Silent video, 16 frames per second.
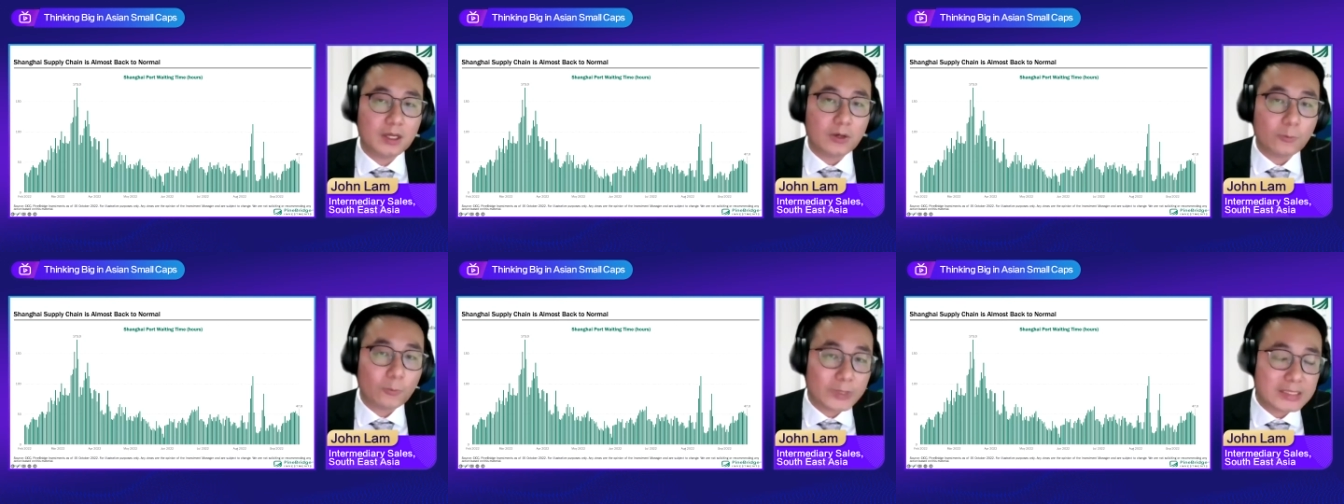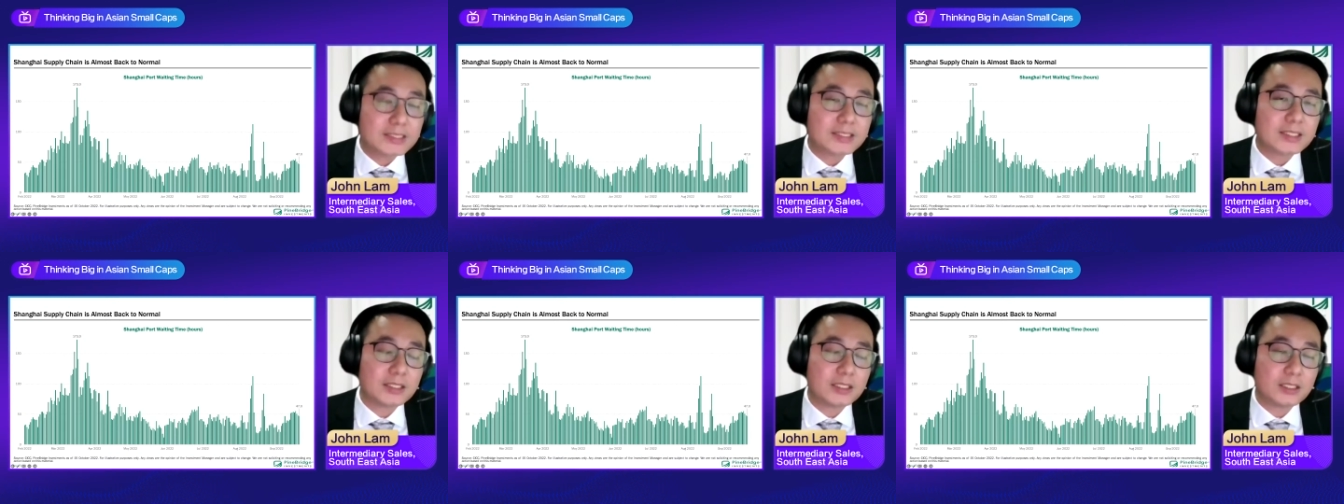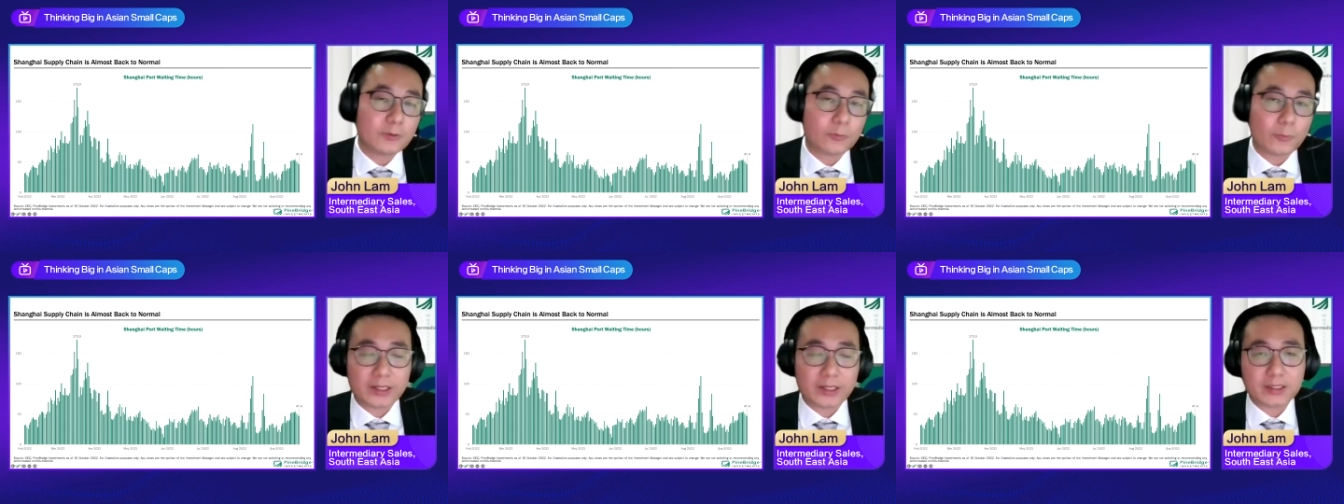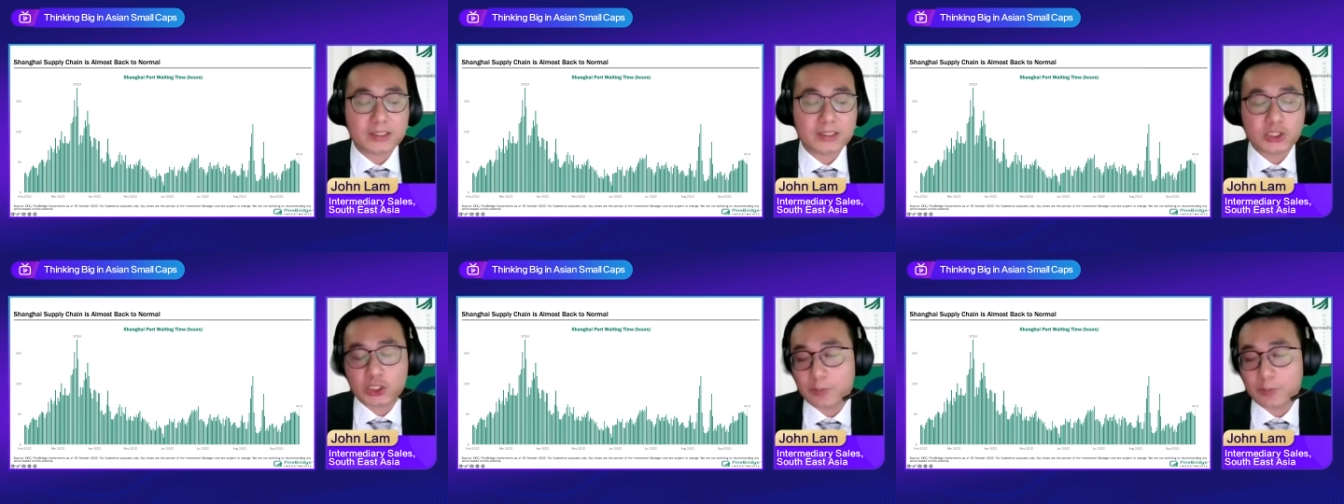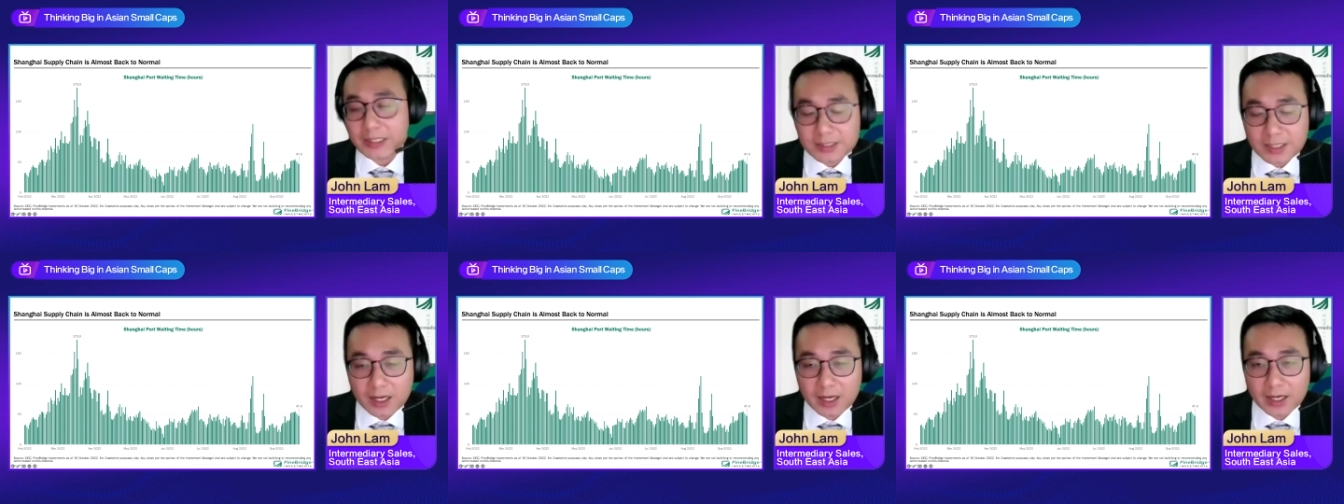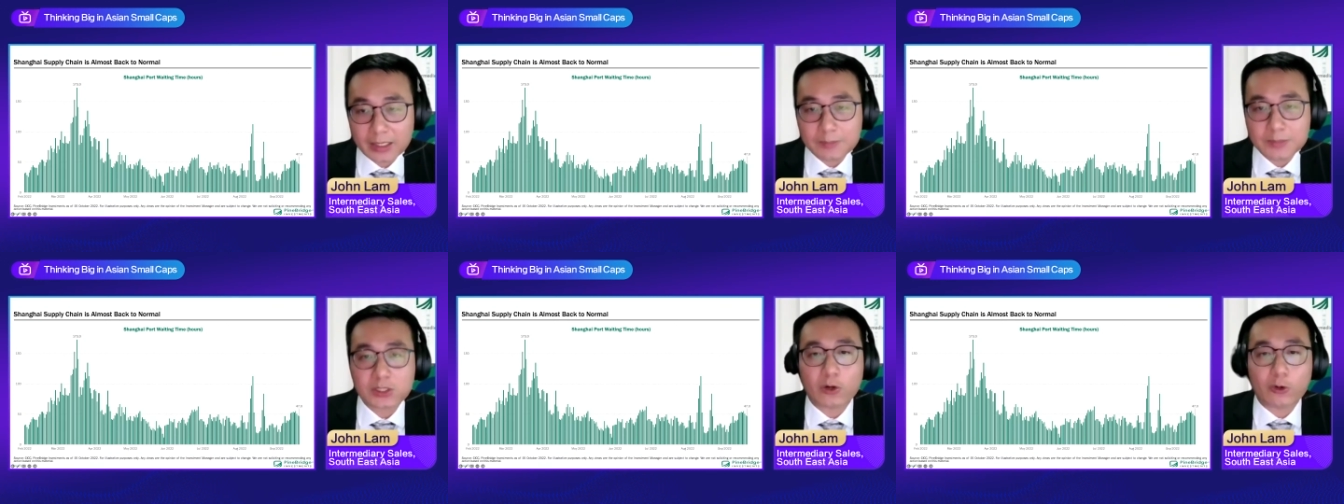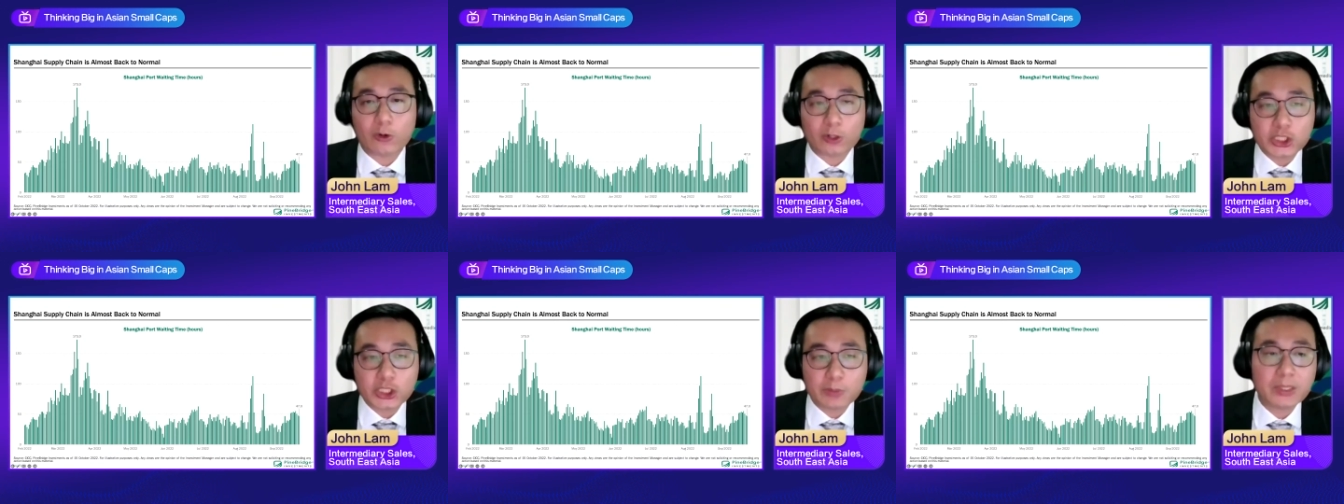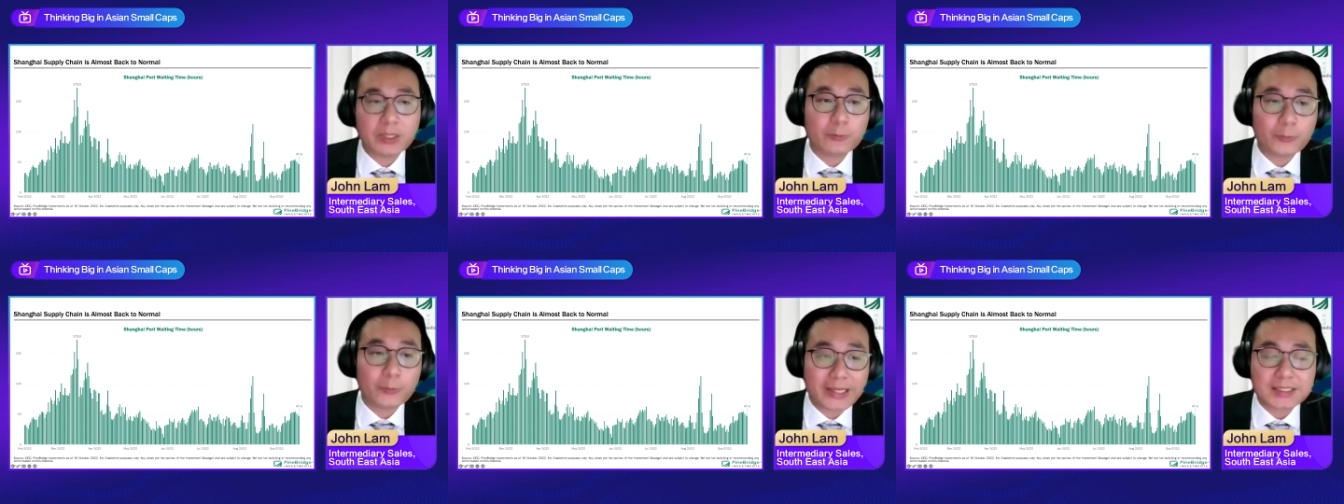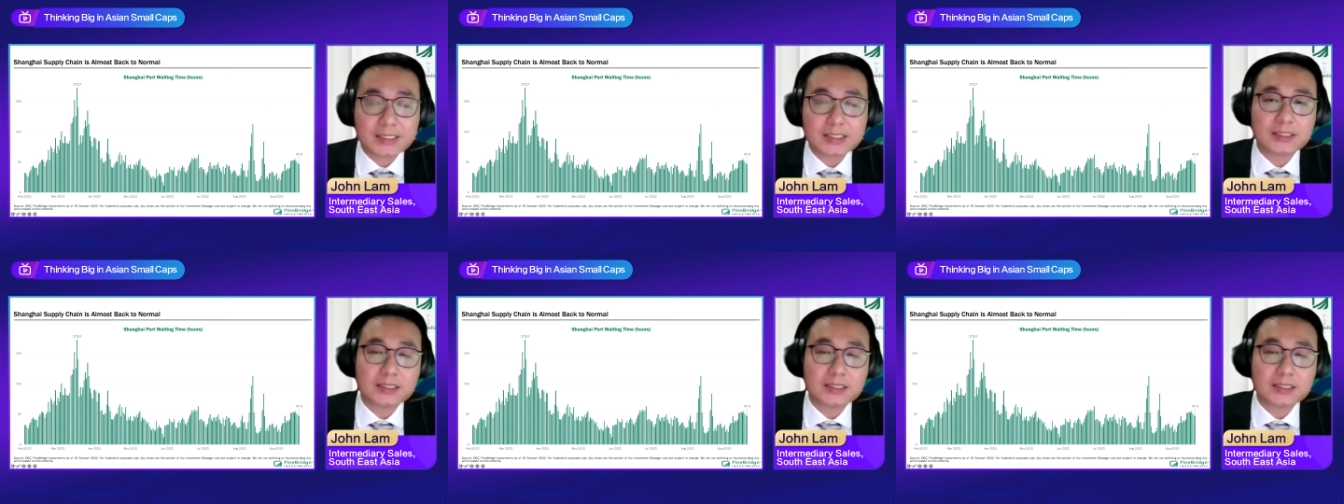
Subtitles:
we see whether it's shipping times or shipping rates